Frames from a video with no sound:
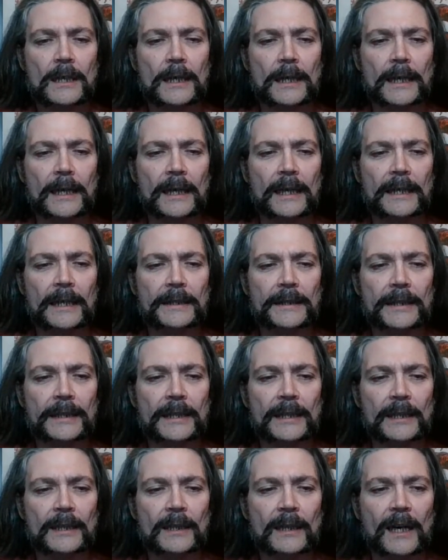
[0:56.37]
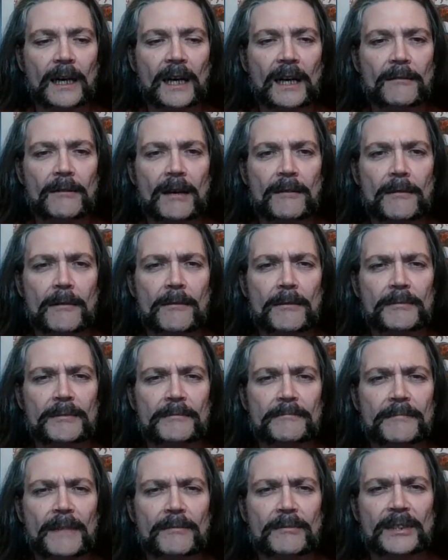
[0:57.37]
and
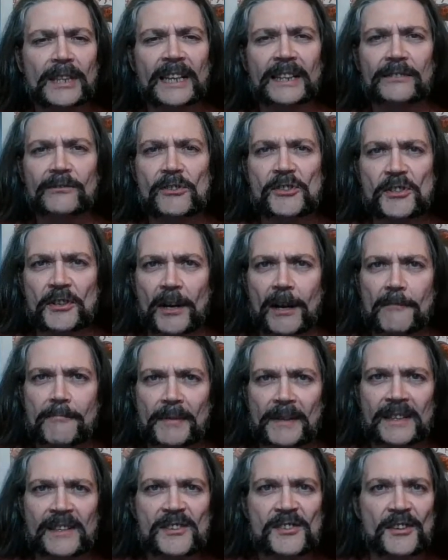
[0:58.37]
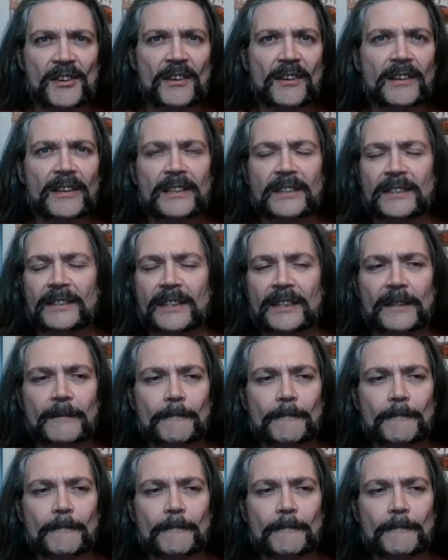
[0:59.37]
I'd like to start by saying